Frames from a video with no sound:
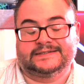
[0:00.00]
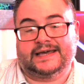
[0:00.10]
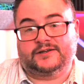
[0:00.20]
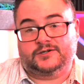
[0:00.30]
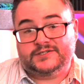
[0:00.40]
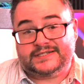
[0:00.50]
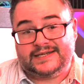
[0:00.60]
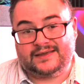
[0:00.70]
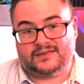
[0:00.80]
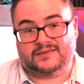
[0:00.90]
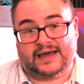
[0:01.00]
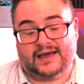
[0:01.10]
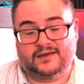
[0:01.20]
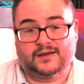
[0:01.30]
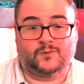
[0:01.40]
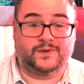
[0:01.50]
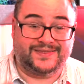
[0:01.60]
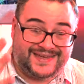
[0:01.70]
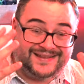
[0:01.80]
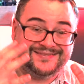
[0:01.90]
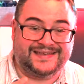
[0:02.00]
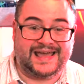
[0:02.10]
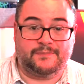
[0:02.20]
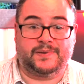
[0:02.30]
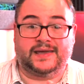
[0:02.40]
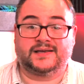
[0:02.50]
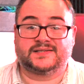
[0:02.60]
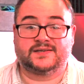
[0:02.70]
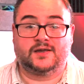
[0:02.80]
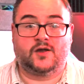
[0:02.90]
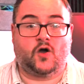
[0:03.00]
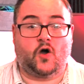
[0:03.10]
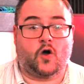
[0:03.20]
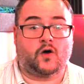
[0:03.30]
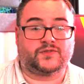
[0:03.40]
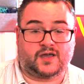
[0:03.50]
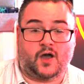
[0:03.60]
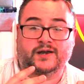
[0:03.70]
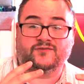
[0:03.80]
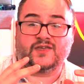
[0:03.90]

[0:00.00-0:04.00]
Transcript: Then underneath that, within the epics, are the kind